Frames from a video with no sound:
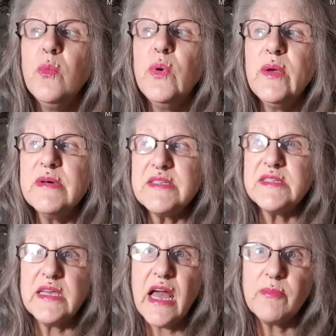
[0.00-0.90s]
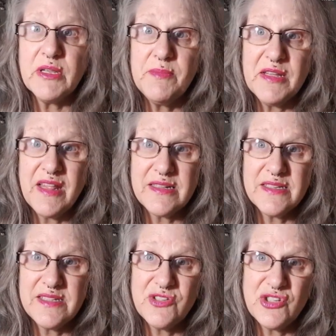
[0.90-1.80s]
we will see. I'm going to make that
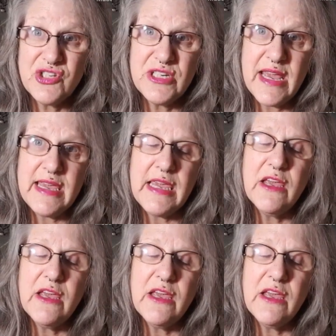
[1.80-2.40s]
decision today.